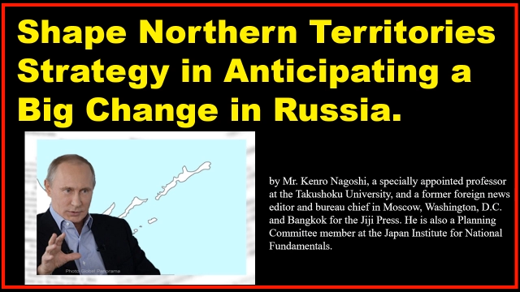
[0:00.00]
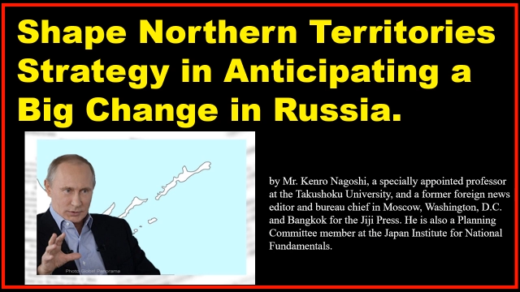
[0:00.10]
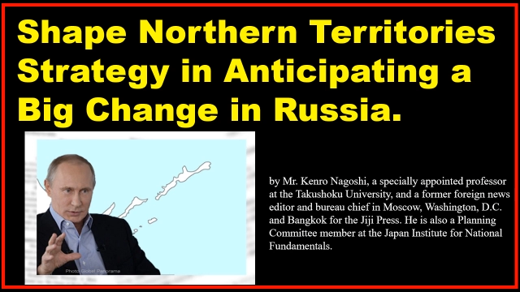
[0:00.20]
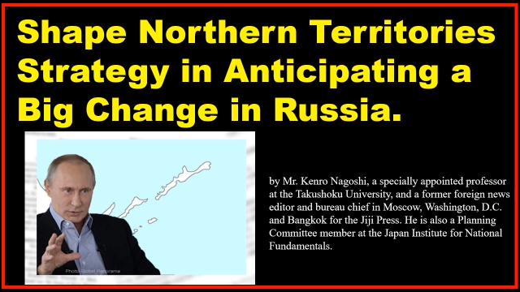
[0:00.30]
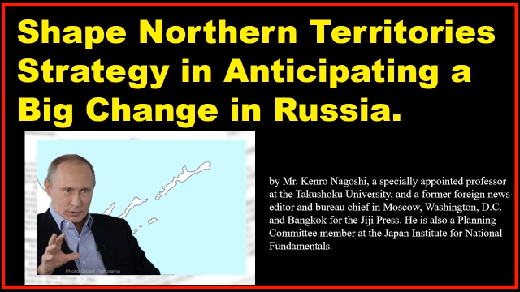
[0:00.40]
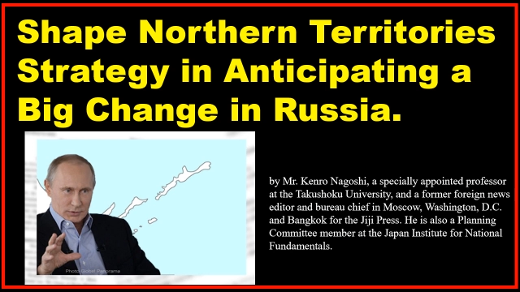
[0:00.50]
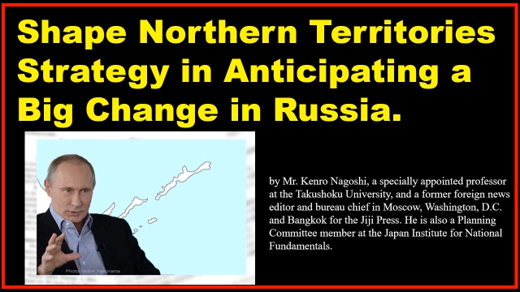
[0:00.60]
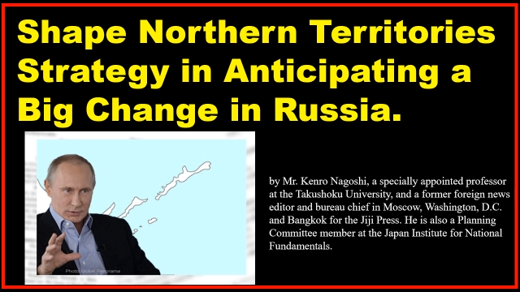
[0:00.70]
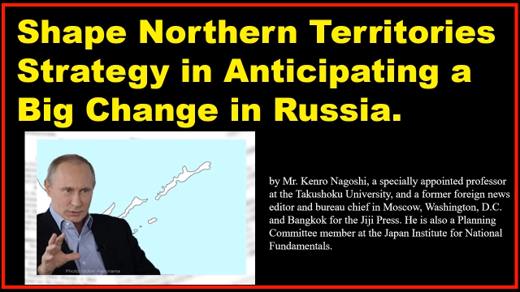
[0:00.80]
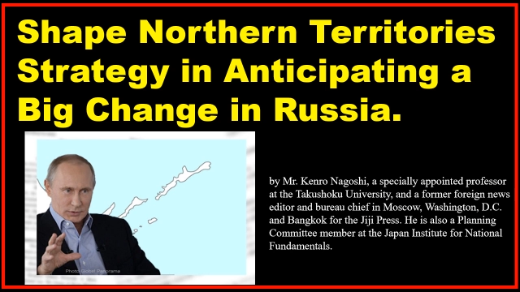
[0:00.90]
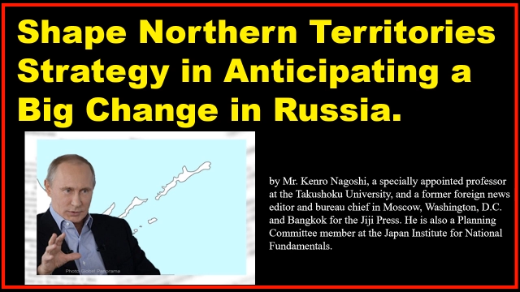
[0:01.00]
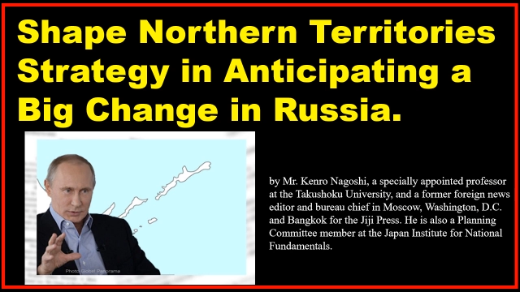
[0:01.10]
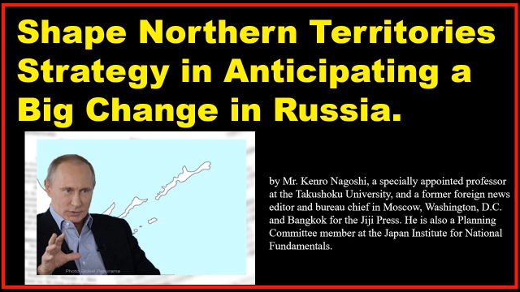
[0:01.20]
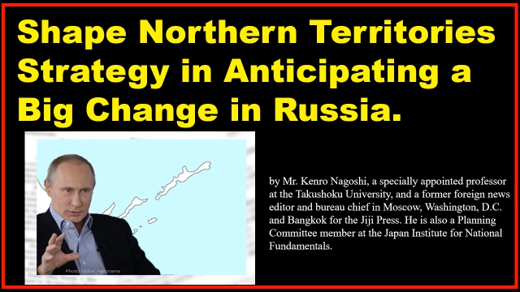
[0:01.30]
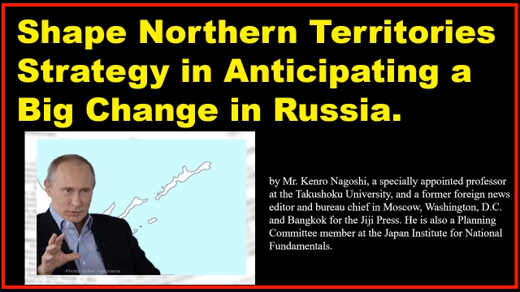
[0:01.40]

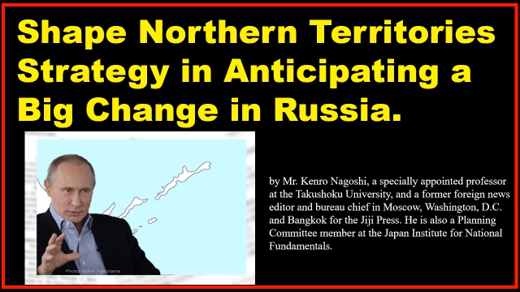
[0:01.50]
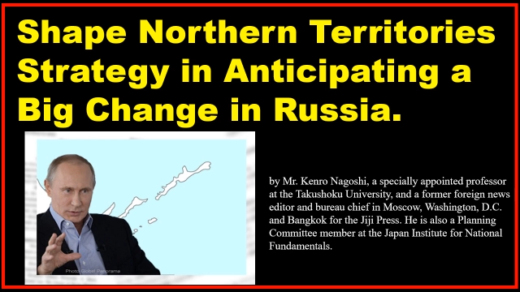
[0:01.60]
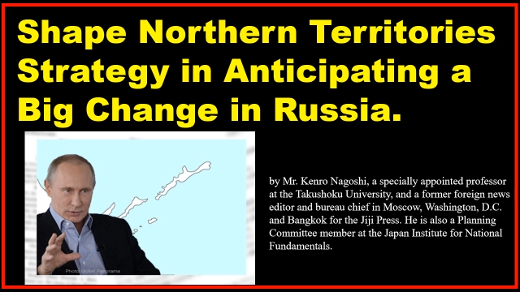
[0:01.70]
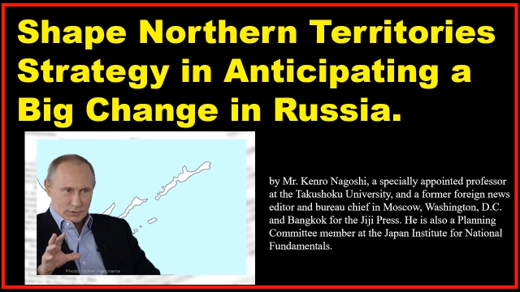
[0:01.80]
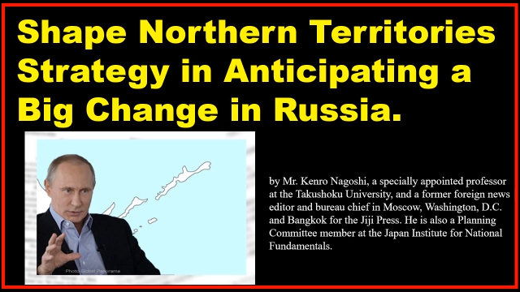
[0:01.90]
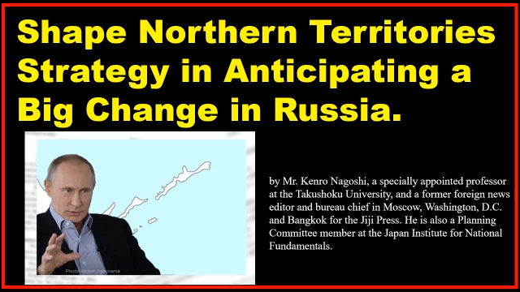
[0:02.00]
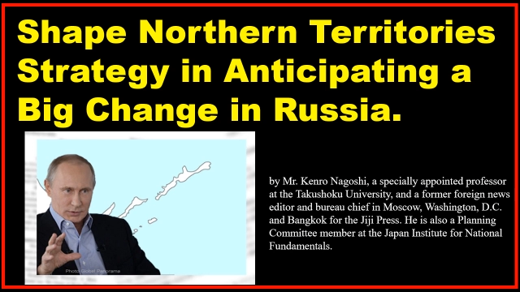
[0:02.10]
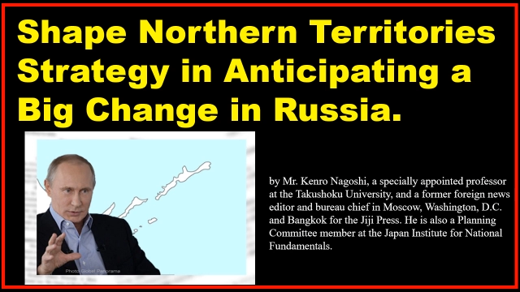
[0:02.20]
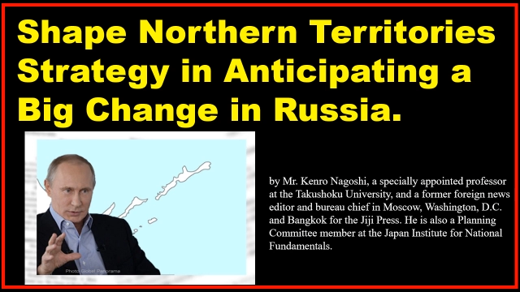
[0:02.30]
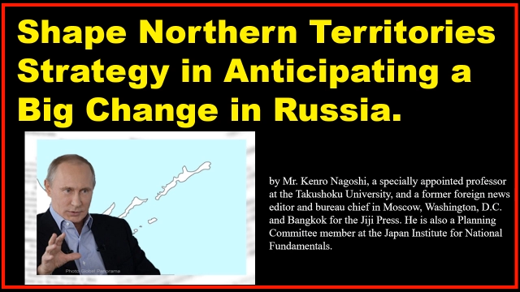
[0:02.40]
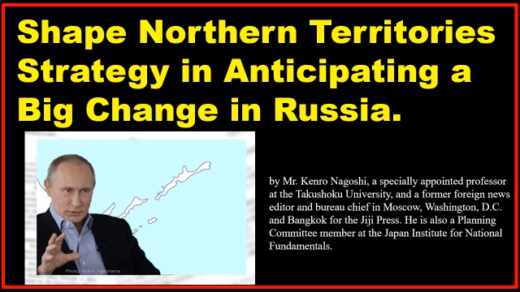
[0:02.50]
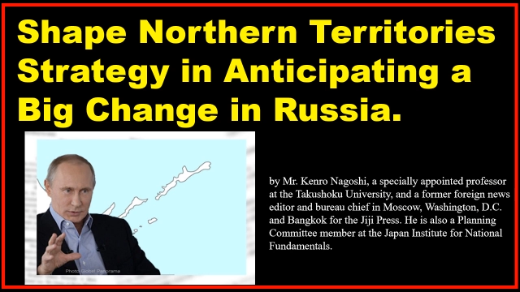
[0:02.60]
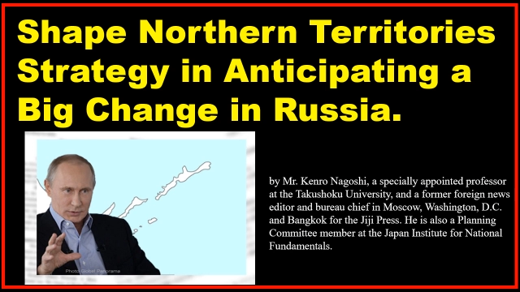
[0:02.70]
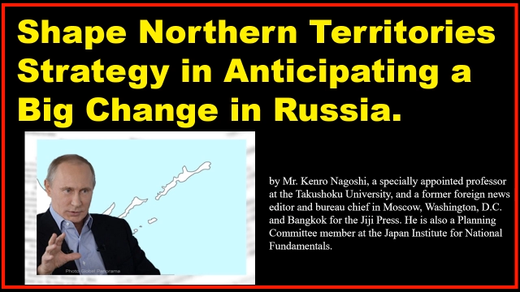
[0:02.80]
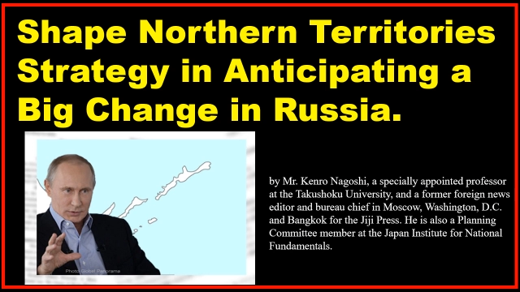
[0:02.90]

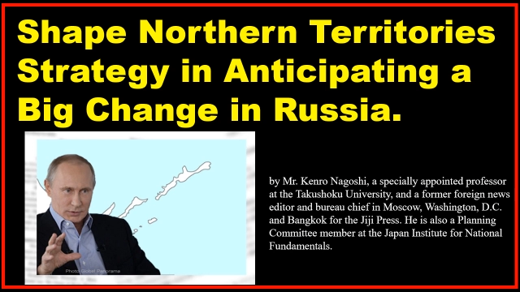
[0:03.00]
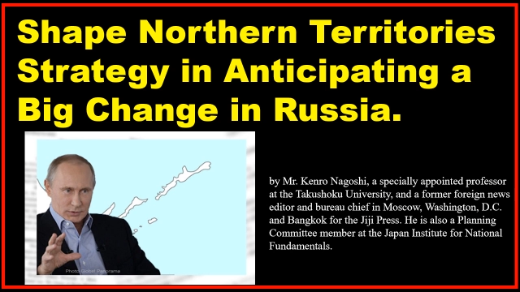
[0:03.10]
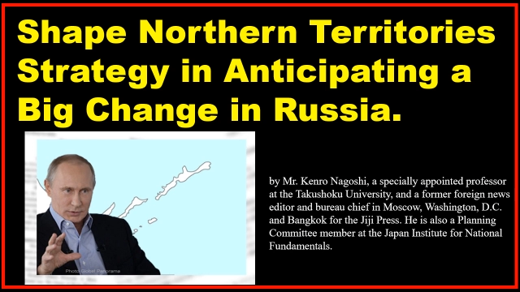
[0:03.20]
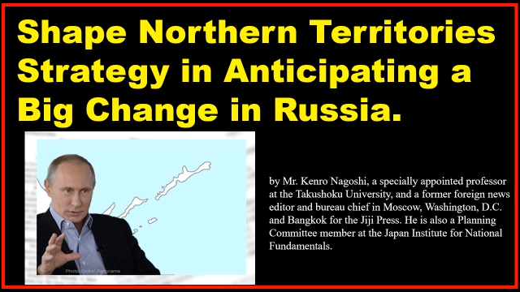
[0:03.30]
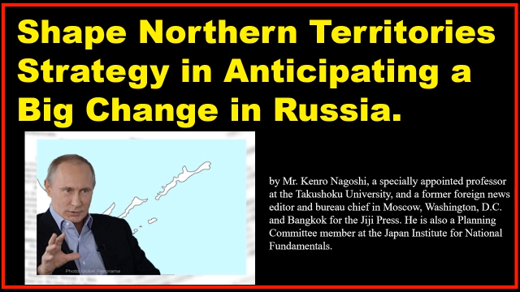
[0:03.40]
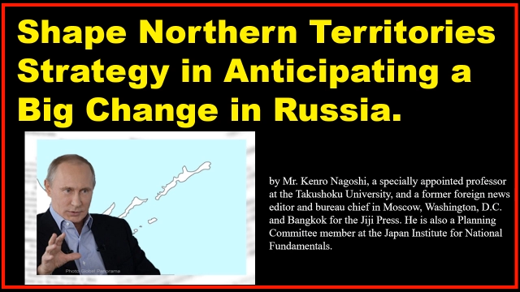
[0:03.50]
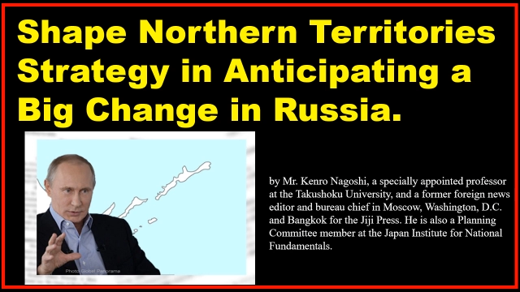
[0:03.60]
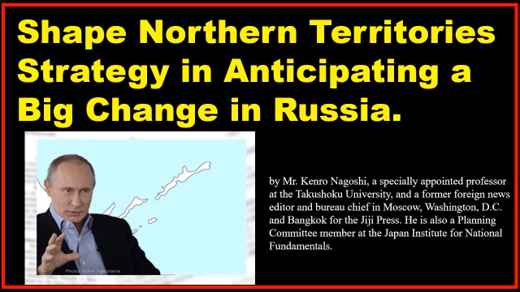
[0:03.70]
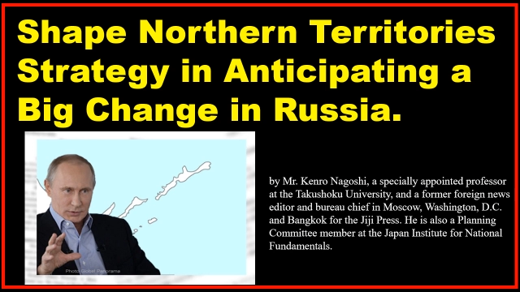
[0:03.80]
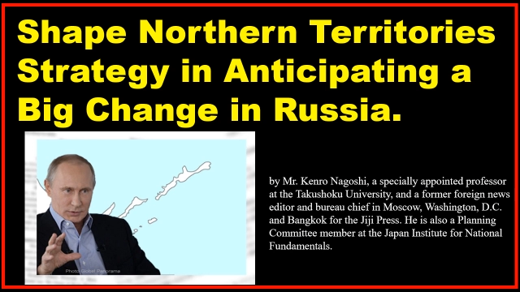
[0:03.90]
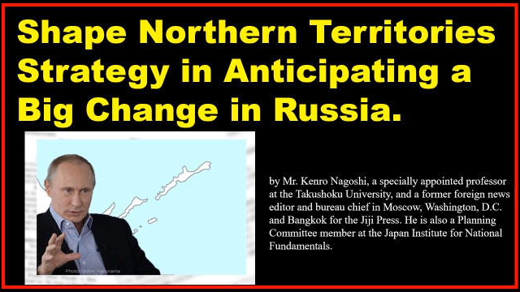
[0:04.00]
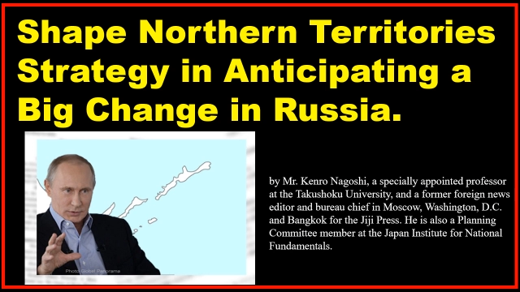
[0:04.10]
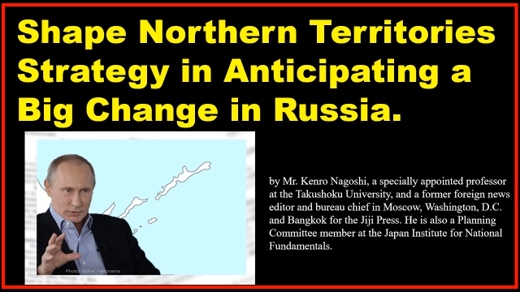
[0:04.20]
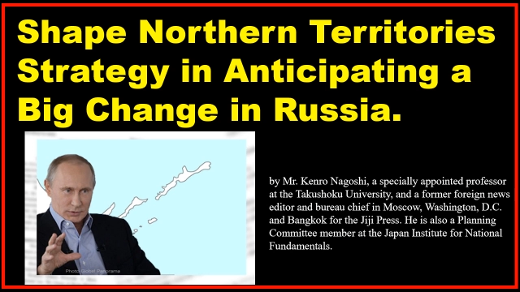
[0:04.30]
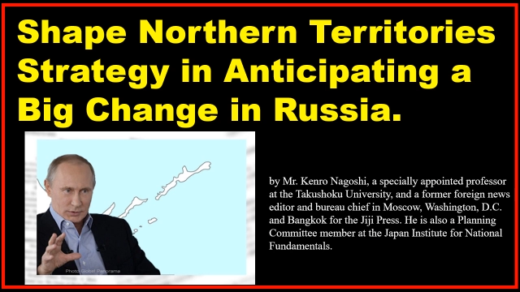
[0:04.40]

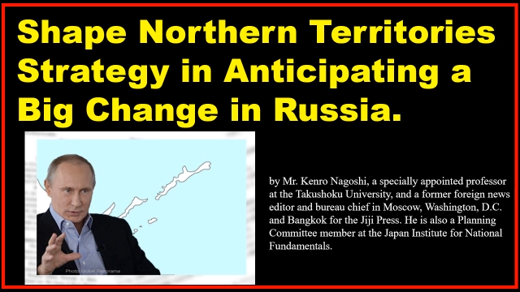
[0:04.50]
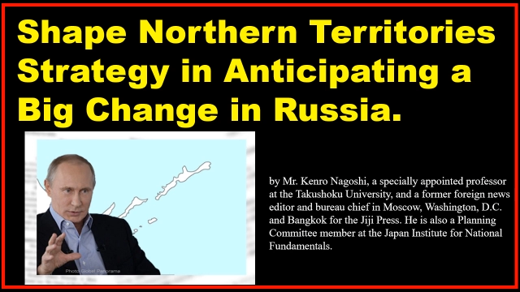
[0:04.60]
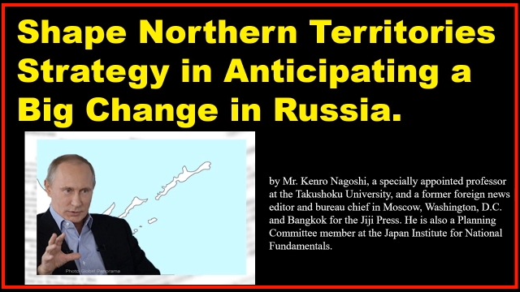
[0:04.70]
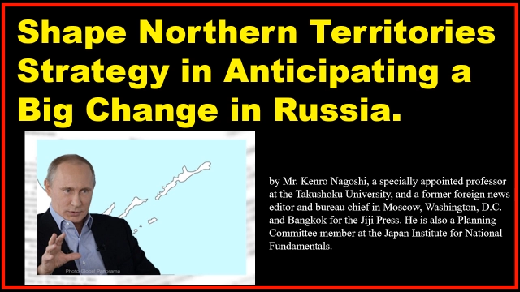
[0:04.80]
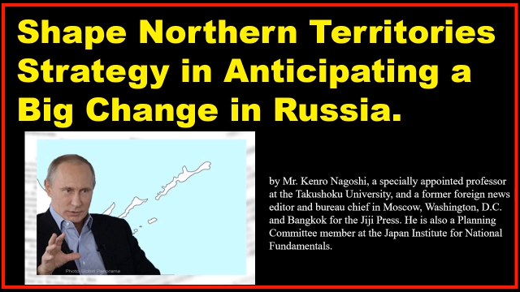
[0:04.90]
[no speech]